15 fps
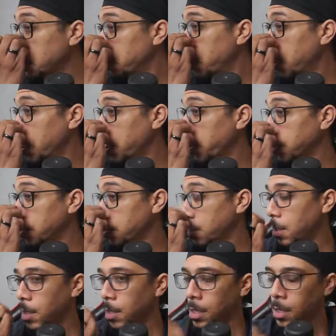Anyways,
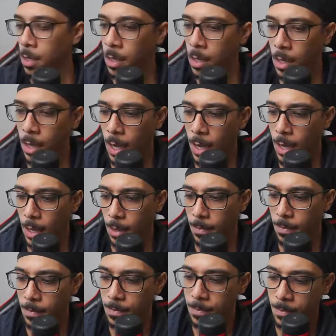
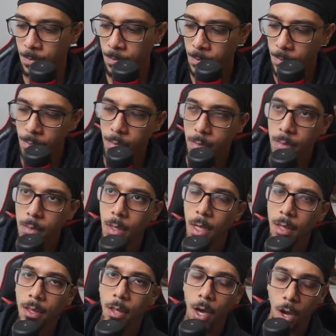
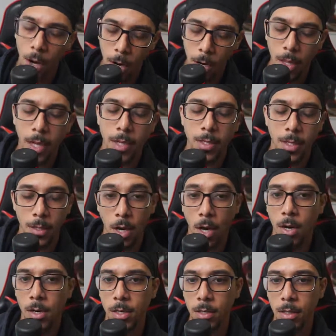like I said, the
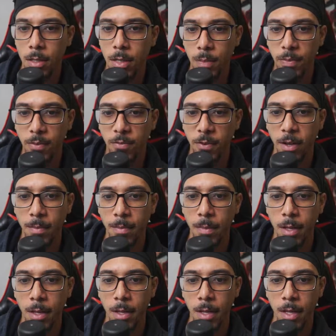hardest leap
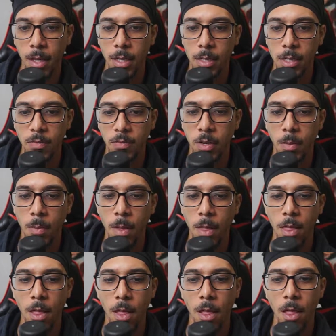is
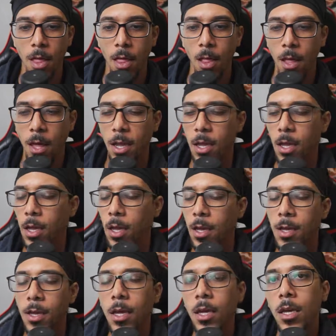from,
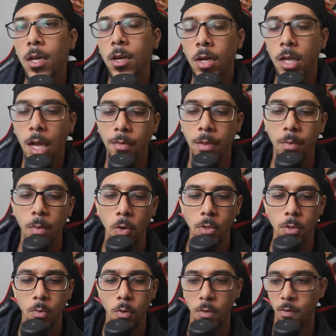you have the
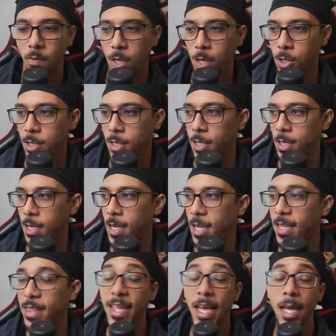most motivation
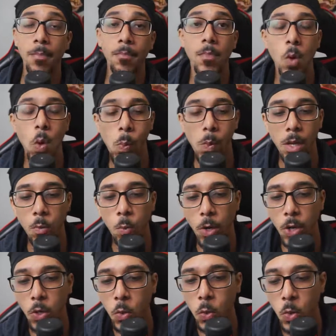in moment where
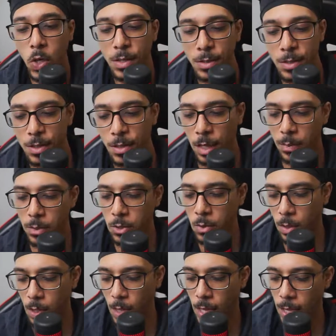you
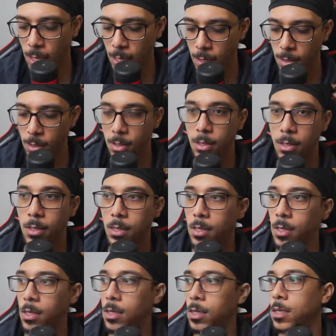conceptualize
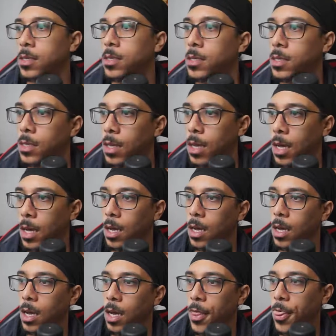
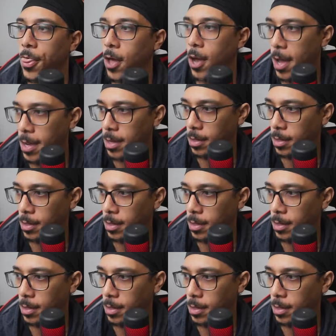a thought.